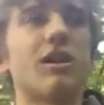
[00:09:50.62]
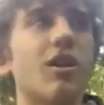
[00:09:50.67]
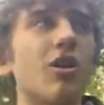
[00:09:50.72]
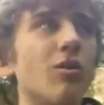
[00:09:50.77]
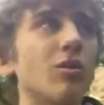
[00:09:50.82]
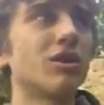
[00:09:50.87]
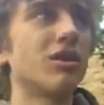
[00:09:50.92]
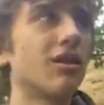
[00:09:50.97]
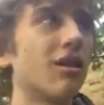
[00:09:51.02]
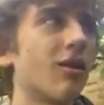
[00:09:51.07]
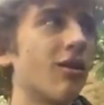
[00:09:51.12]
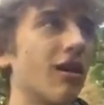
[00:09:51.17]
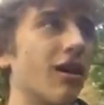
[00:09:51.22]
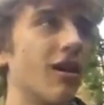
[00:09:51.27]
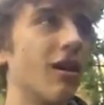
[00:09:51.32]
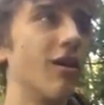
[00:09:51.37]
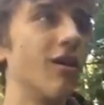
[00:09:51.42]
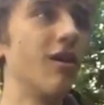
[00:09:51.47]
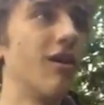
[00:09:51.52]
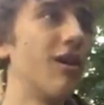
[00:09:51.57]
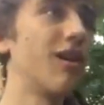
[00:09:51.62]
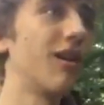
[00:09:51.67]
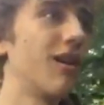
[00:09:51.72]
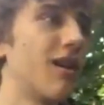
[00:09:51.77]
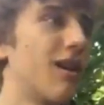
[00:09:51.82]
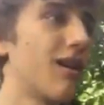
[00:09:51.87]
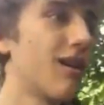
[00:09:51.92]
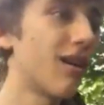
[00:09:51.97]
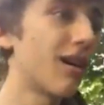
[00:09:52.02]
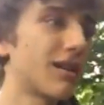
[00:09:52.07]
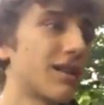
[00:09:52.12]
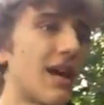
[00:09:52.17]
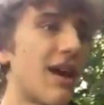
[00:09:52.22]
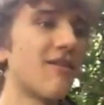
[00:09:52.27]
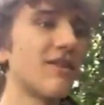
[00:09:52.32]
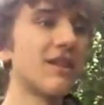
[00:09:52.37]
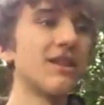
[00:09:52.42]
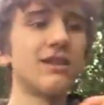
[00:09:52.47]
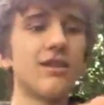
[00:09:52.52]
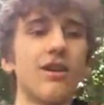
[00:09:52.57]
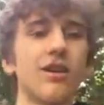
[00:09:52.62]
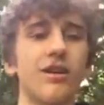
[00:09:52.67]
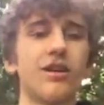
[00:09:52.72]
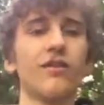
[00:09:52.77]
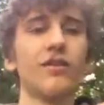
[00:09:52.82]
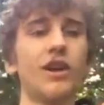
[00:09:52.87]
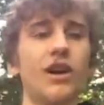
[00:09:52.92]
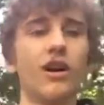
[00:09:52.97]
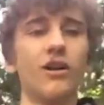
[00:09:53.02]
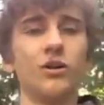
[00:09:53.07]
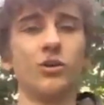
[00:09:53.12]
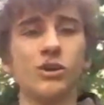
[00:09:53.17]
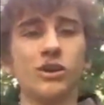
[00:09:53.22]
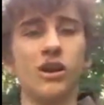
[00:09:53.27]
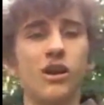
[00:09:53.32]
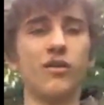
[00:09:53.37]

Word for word: I know wasn't long ago, ever since Island of the Idols,